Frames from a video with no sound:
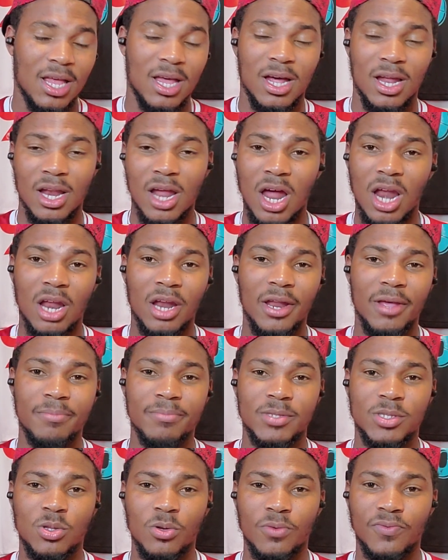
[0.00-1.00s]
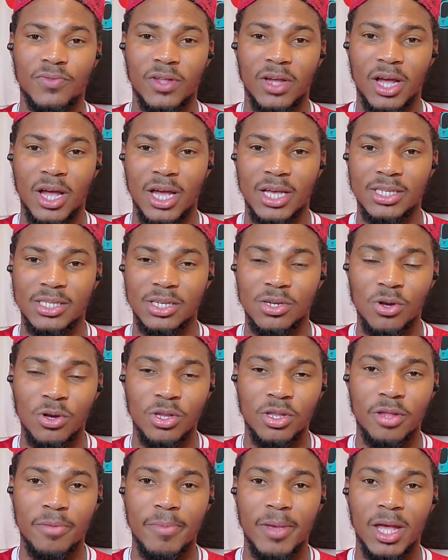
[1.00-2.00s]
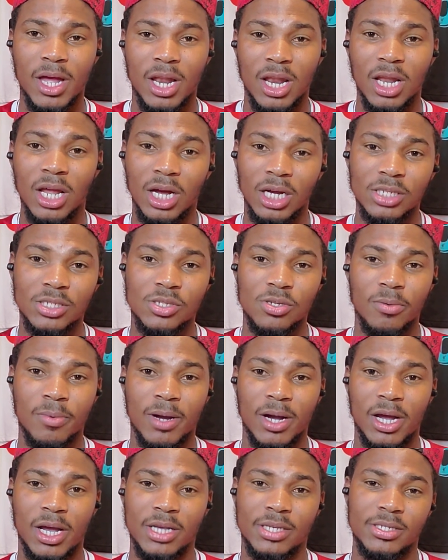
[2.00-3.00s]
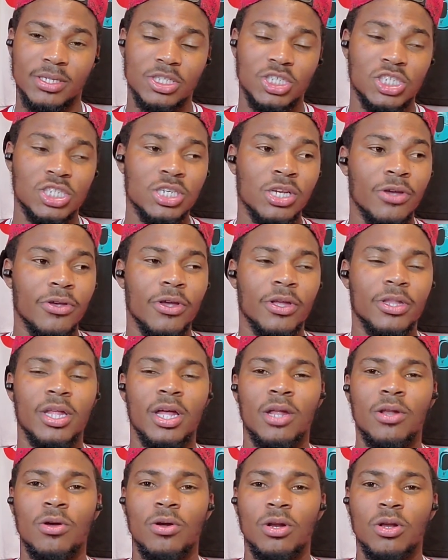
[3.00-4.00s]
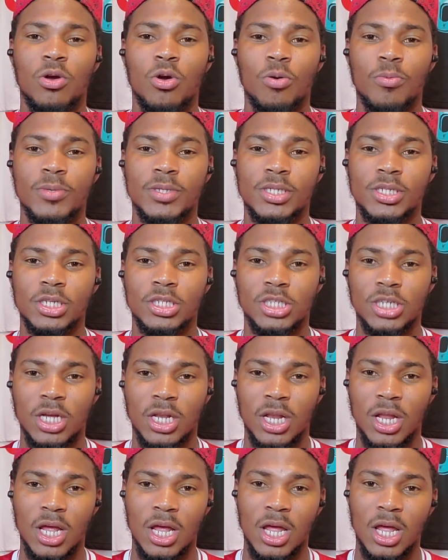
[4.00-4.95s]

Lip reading: And all of them stuff there, guys. It's going to be a long summer, guys. I'll share your thoughts in the comment section.